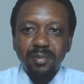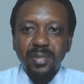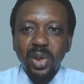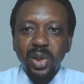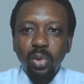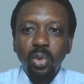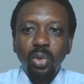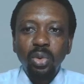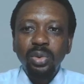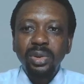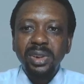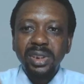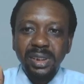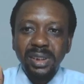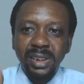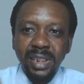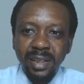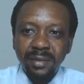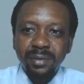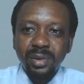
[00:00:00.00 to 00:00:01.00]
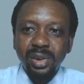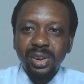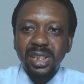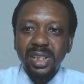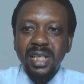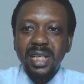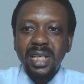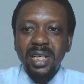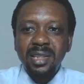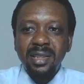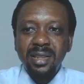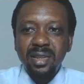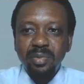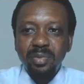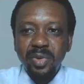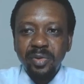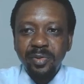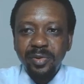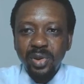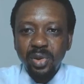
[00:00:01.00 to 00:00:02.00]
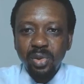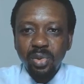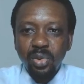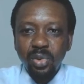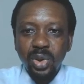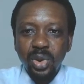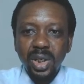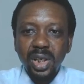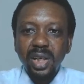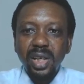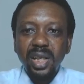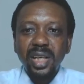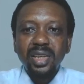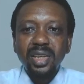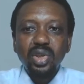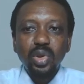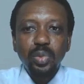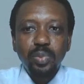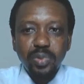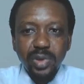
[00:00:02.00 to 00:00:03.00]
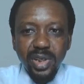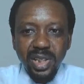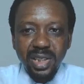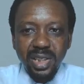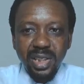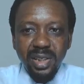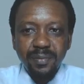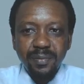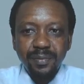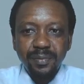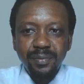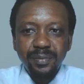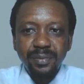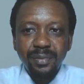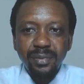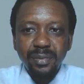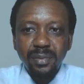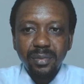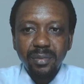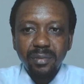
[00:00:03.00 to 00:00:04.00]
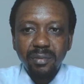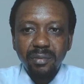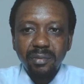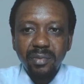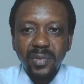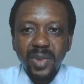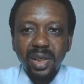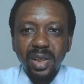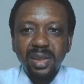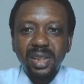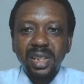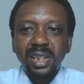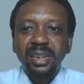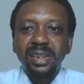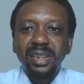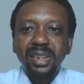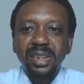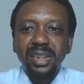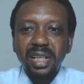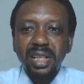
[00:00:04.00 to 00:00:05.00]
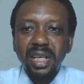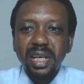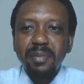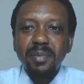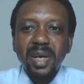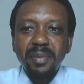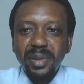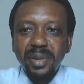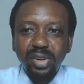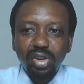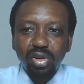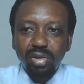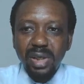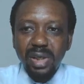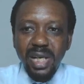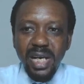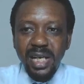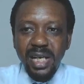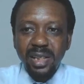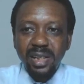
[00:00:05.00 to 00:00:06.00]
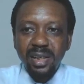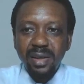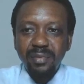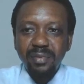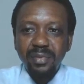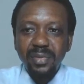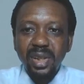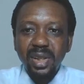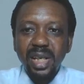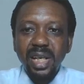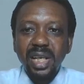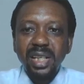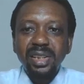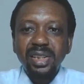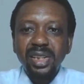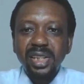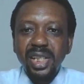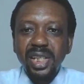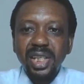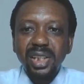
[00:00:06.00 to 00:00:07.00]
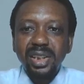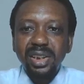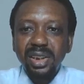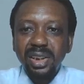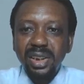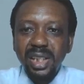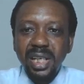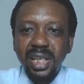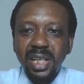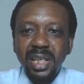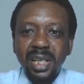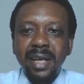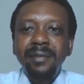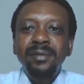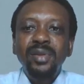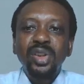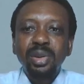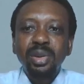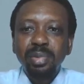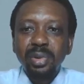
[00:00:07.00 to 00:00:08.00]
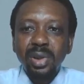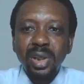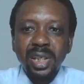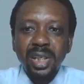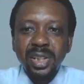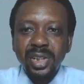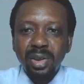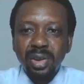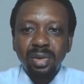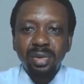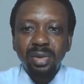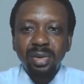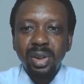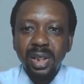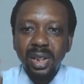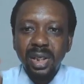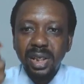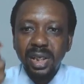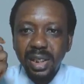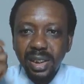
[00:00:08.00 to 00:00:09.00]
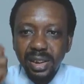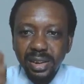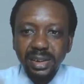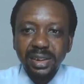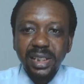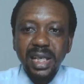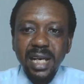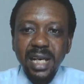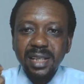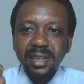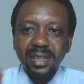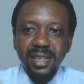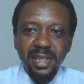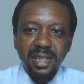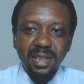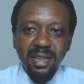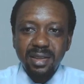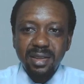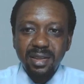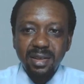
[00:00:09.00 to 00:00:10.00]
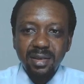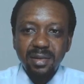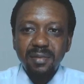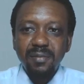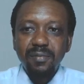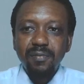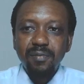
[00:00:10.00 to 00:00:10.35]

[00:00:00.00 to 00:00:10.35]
Behold, the devil shall cast some of you into prison, that ye may be tried, and ye shall have tribulation ten days.